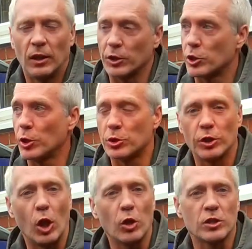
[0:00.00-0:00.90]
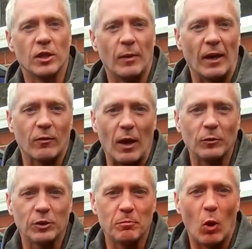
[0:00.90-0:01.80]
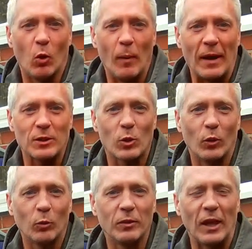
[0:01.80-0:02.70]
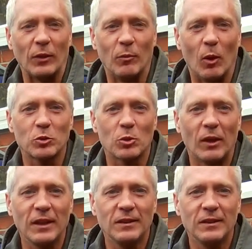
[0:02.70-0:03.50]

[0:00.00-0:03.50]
Excuse the noise in the background of motorbikes going up and down the motorway.